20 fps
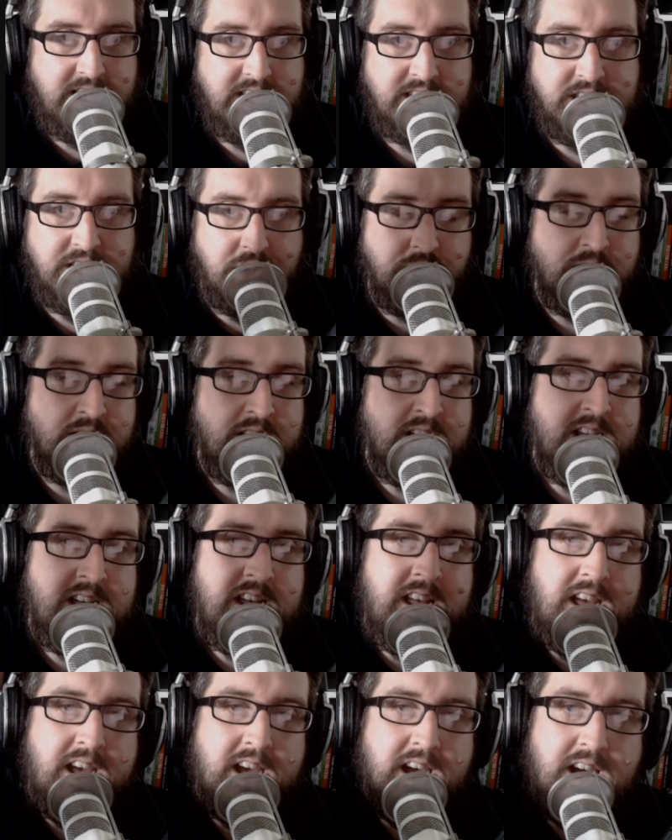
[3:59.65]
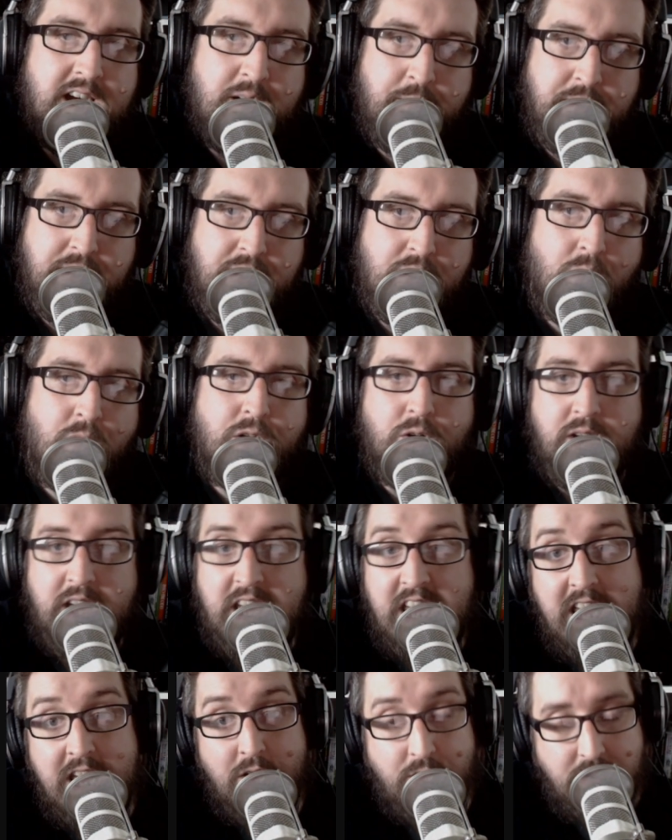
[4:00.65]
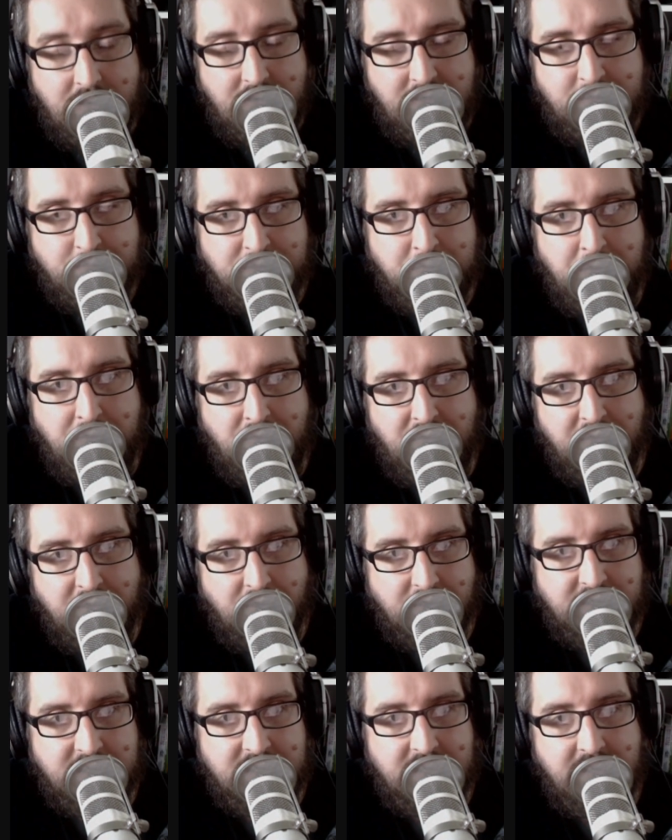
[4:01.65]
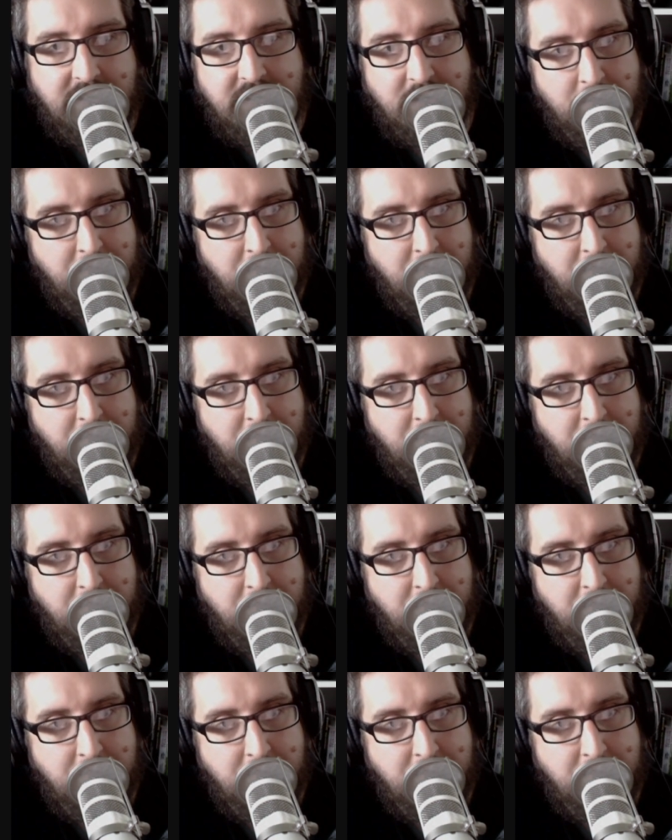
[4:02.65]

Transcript: So all your heroes must be from the good side, no